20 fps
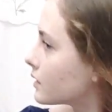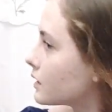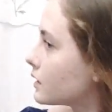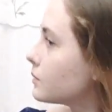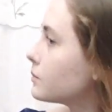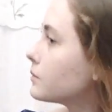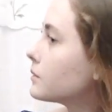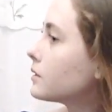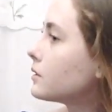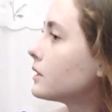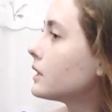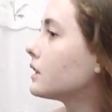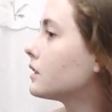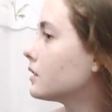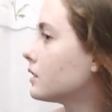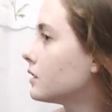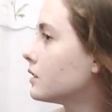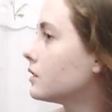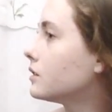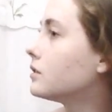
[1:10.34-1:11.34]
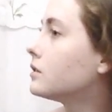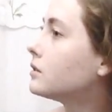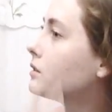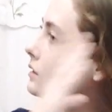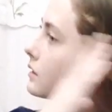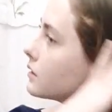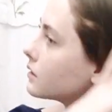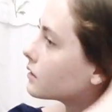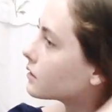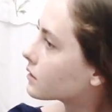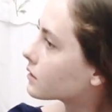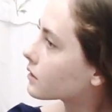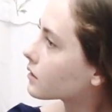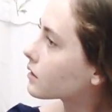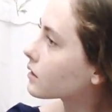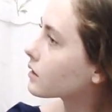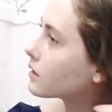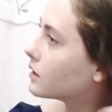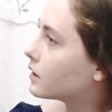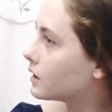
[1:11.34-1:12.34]
I'm going to
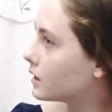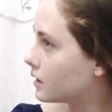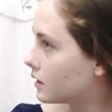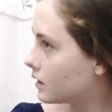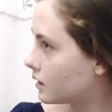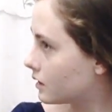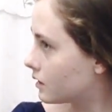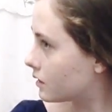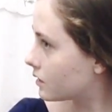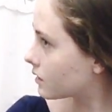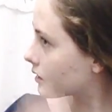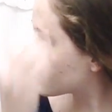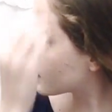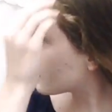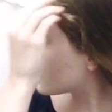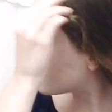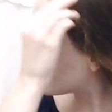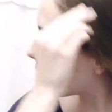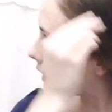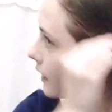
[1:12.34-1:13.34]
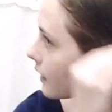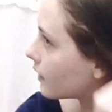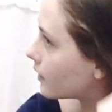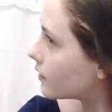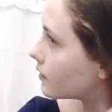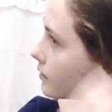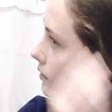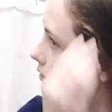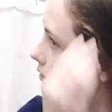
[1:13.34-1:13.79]
just kind of